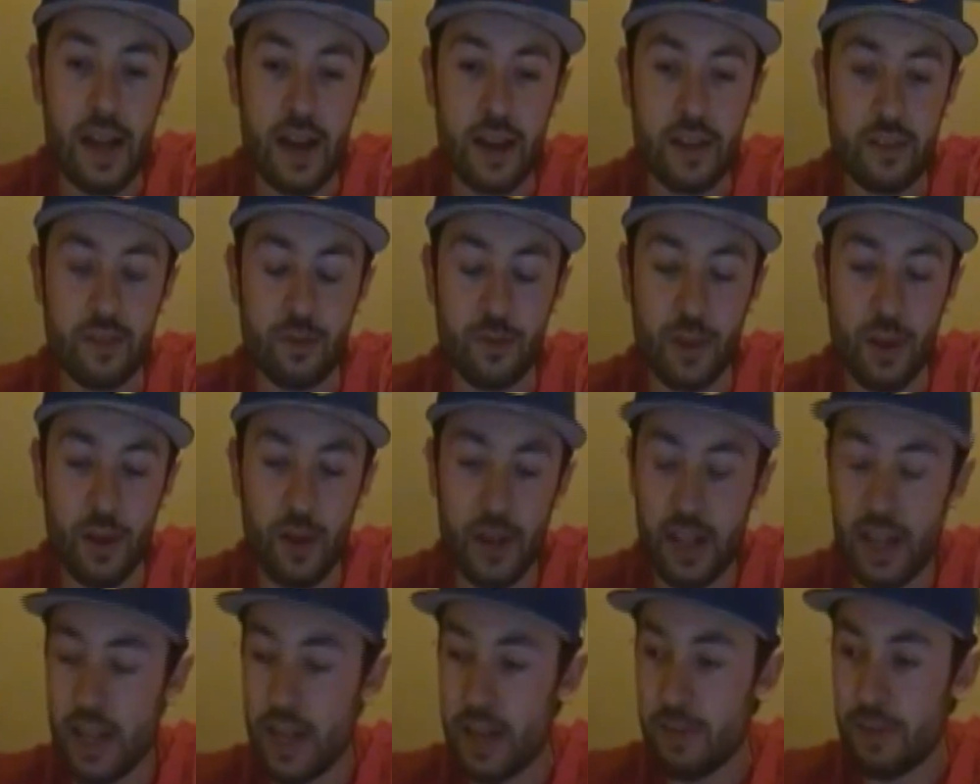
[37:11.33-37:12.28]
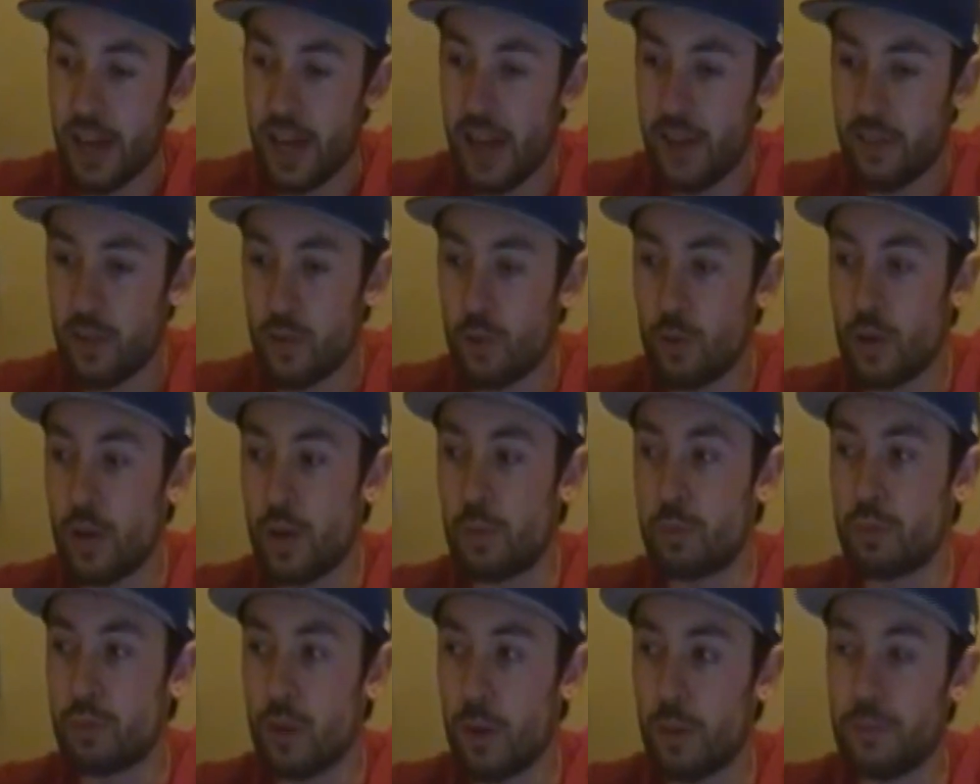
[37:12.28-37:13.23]
if I have to do an
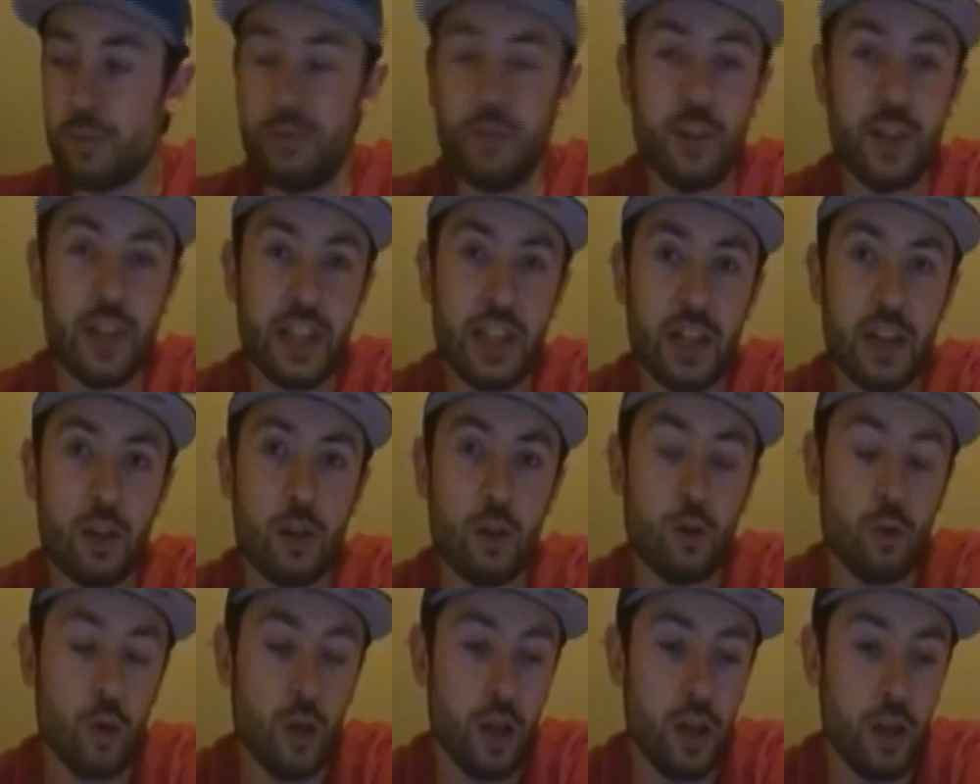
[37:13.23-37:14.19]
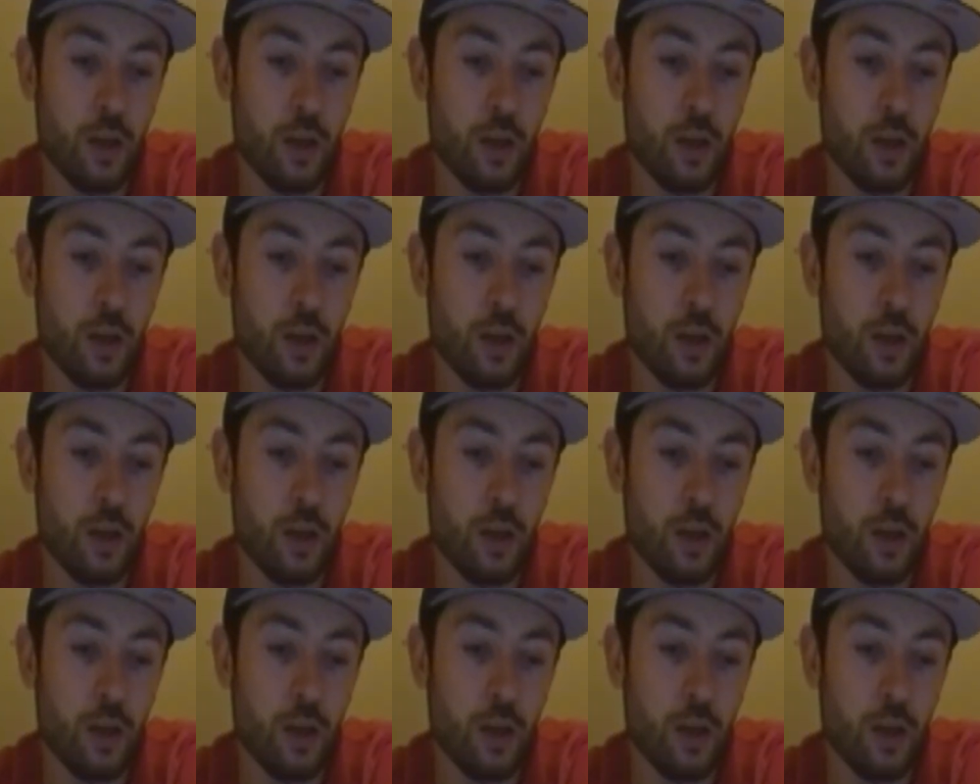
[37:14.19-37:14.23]
abrupt video